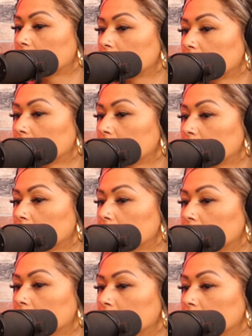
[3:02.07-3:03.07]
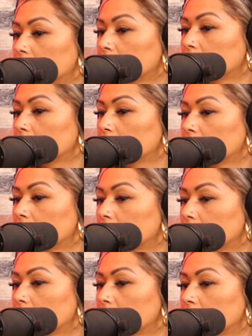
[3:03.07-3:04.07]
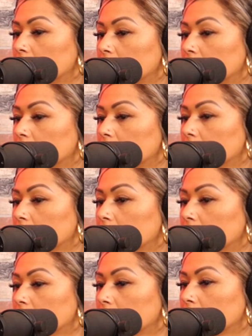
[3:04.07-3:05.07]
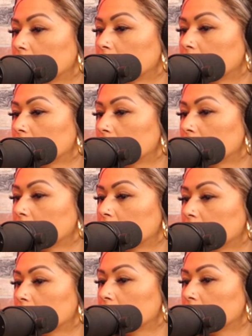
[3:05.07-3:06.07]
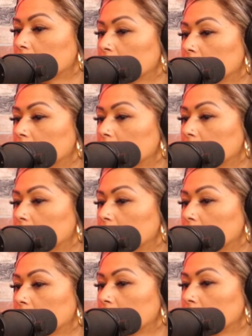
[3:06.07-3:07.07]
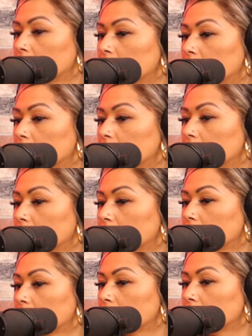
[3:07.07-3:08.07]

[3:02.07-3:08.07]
(silent)